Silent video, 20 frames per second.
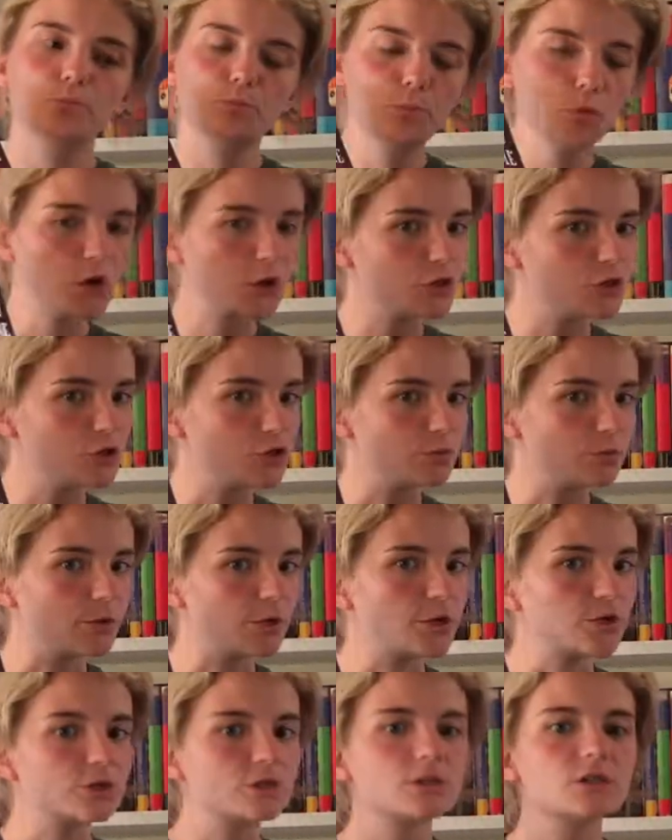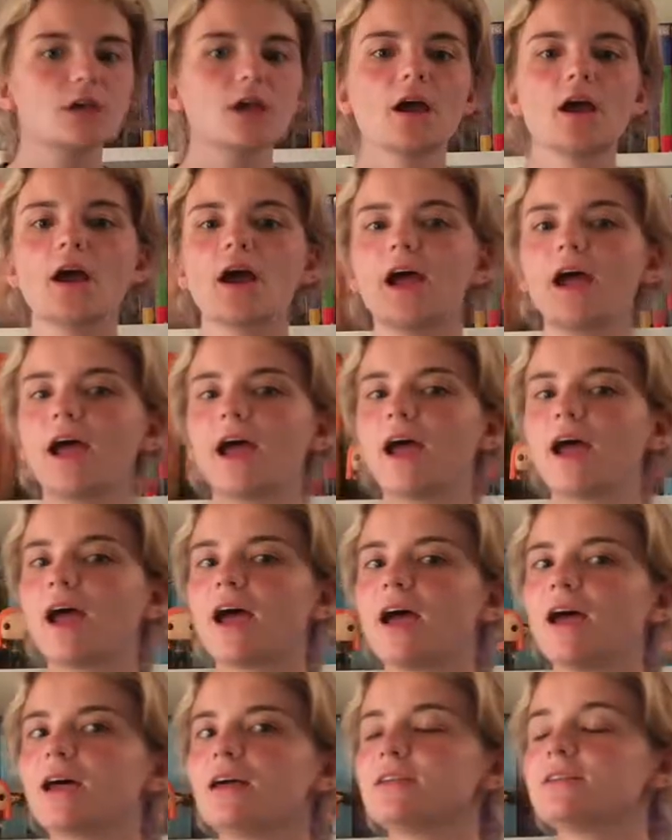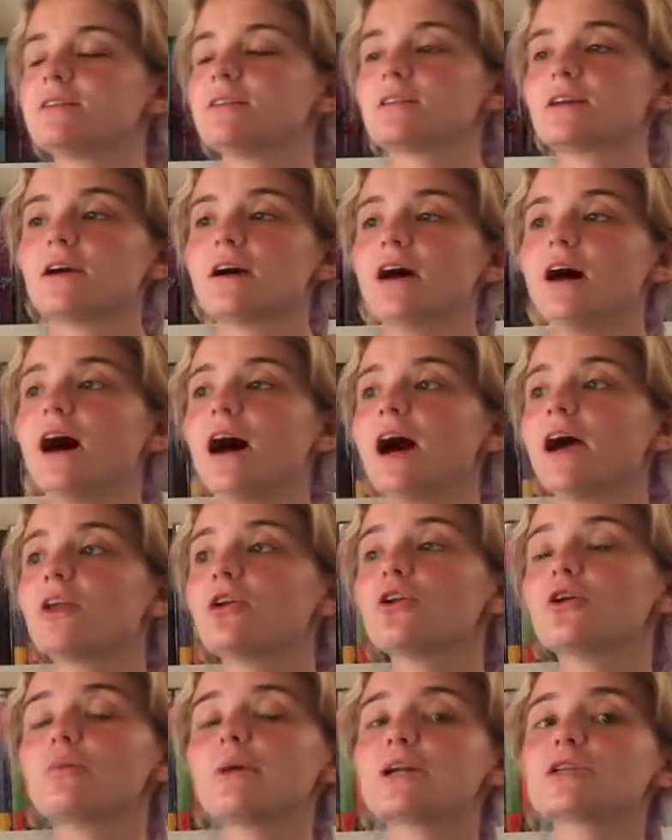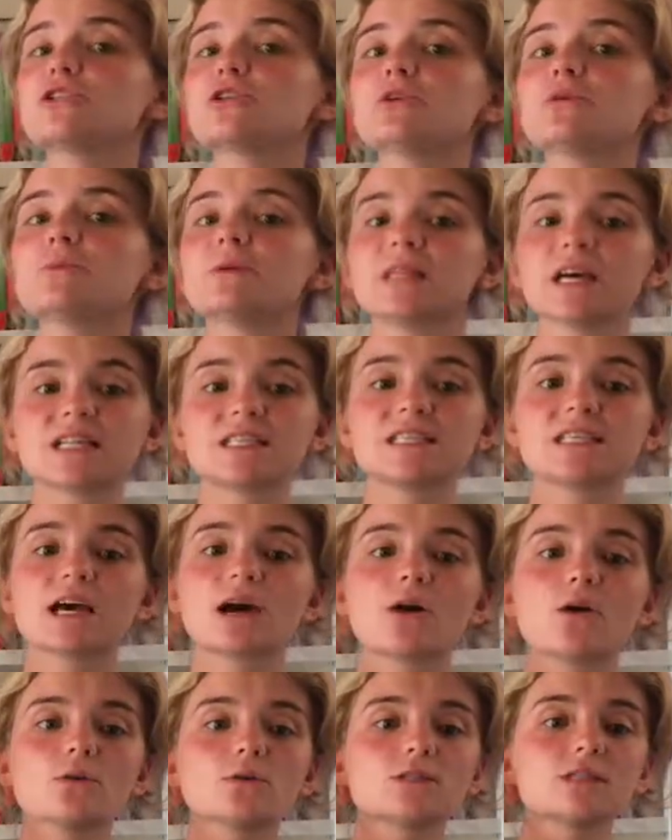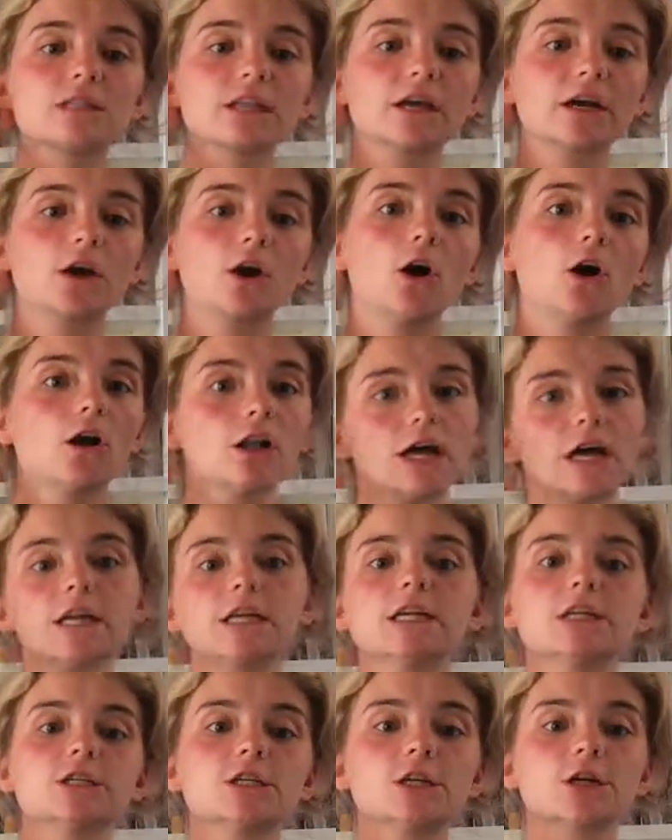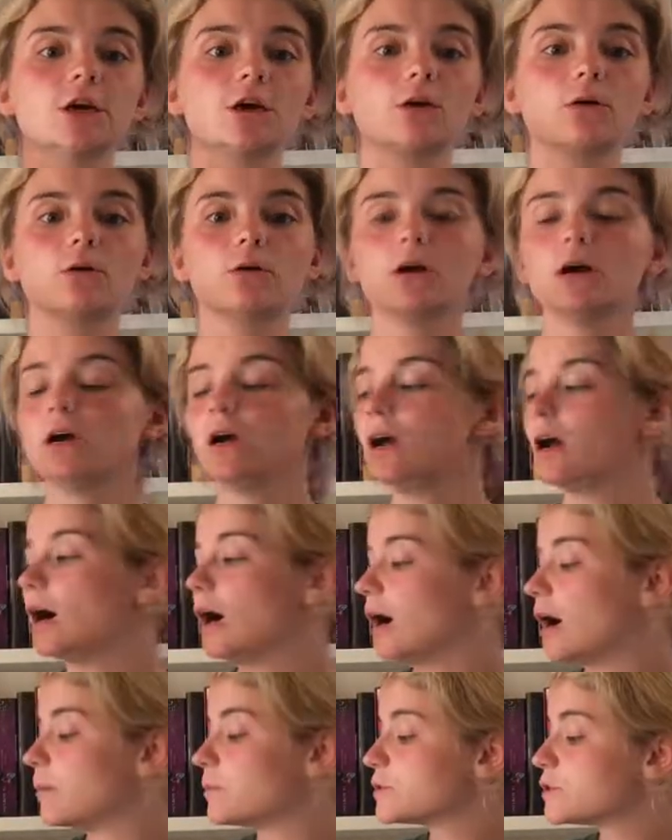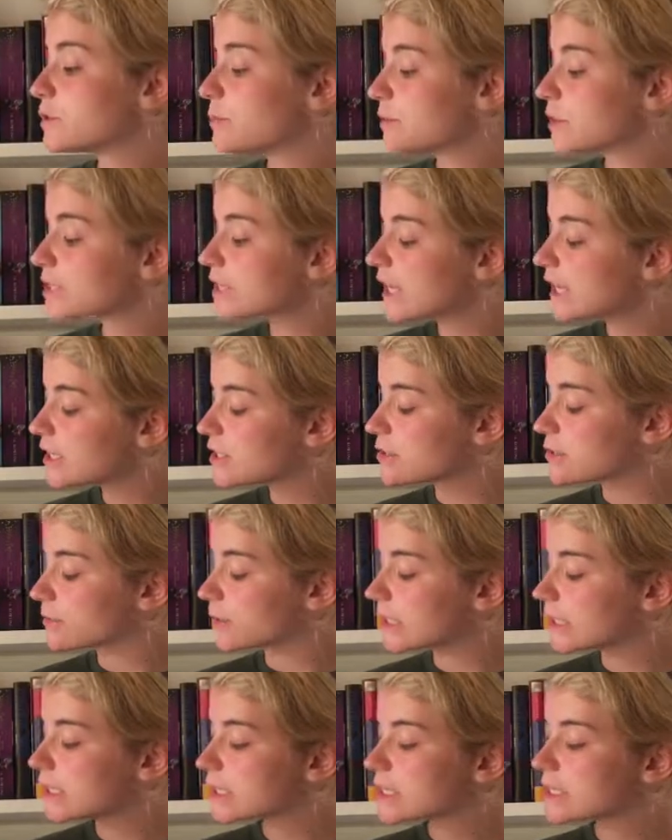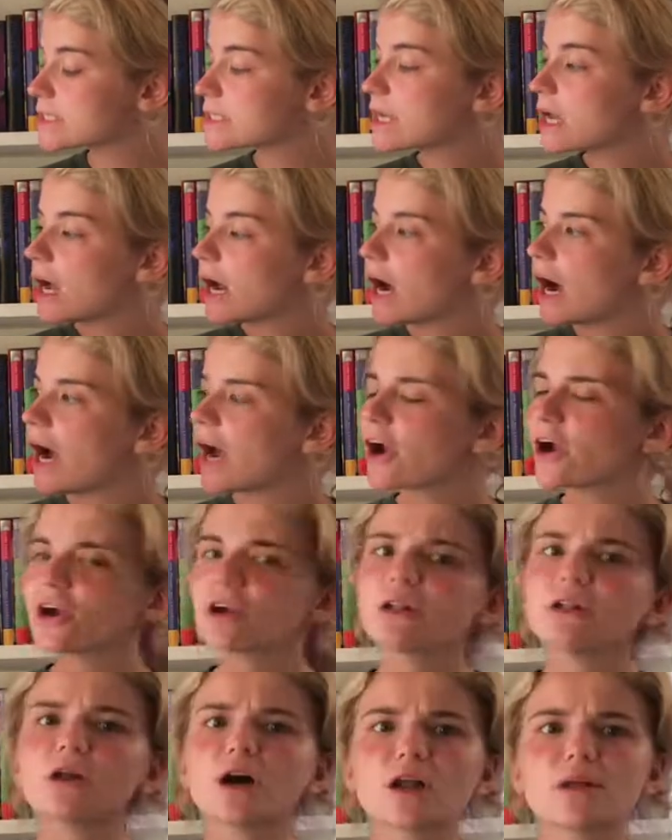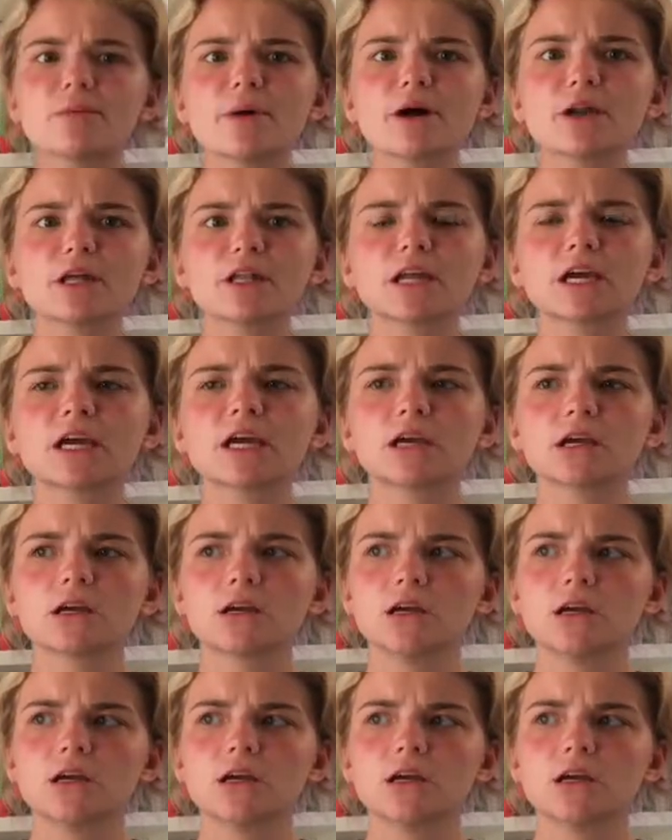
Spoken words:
booktubers. And I don't know about you, but that sounds like all I need to know. I'm super excited to read this. I heard a lot about it, like,